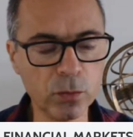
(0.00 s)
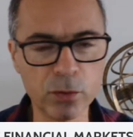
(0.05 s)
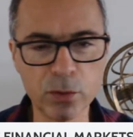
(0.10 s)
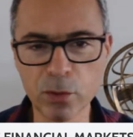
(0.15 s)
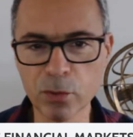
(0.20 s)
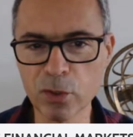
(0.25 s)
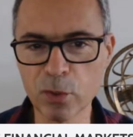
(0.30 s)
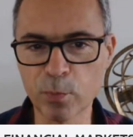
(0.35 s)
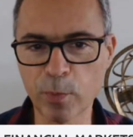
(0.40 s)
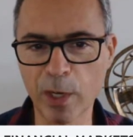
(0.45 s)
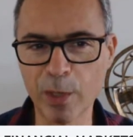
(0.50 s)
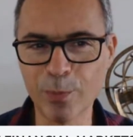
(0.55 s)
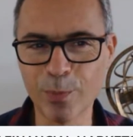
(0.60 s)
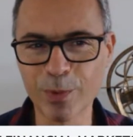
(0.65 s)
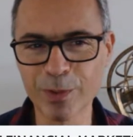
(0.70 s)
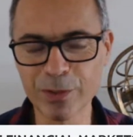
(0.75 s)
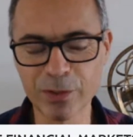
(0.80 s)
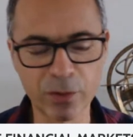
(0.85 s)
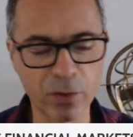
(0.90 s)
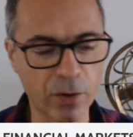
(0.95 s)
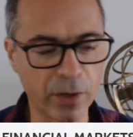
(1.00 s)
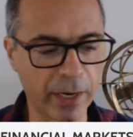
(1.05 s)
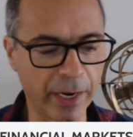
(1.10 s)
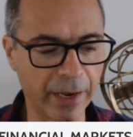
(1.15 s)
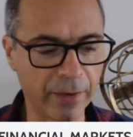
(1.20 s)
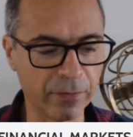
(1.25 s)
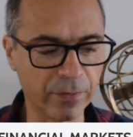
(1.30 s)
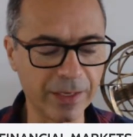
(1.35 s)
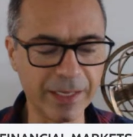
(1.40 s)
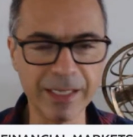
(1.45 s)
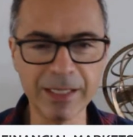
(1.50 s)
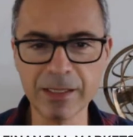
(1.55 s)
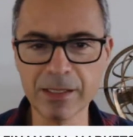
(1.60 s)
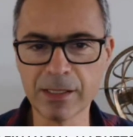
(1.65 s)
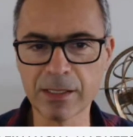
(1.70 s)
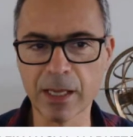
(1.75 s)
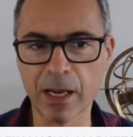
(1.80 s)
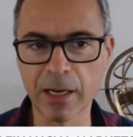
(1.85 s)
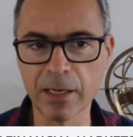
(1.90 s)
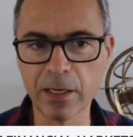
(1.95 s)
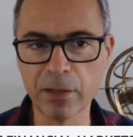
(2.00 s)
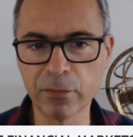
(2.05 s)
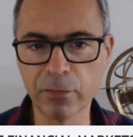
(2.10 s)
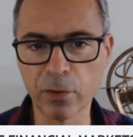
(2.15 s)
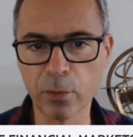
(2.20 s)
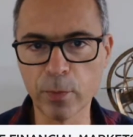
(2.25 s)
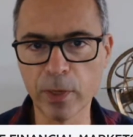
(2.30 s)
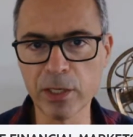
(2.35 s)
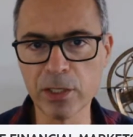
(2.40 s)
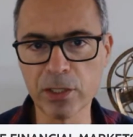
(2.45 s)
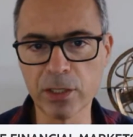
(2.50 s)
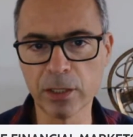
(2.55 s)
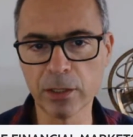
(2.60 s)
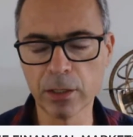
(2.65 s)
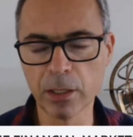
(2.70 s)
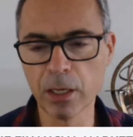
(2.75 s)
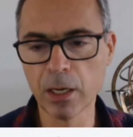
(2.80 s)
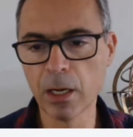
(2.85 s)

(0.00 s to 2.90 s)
newspapers or have inside information